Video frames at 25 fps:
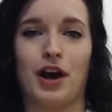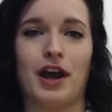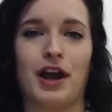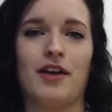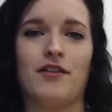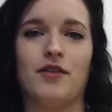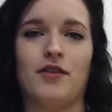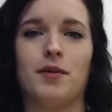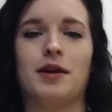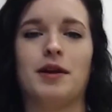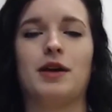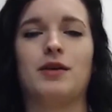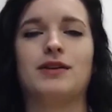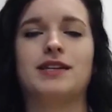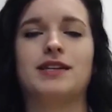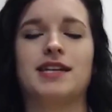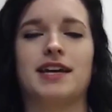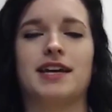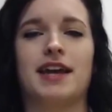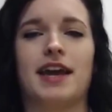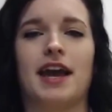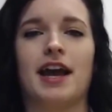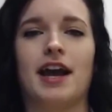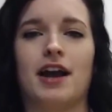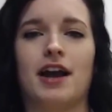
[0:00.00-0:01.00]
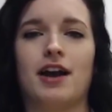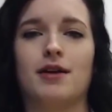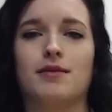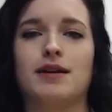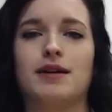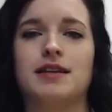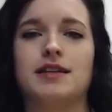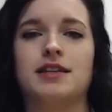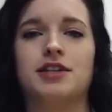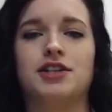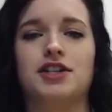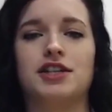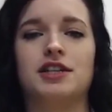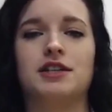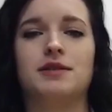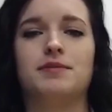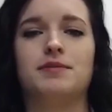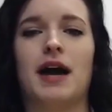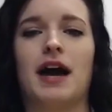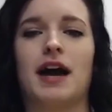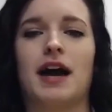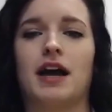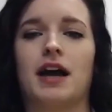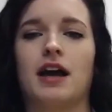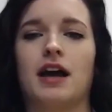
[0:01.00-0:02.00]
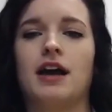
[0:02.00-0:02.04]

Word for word: Everybody was getting error messages back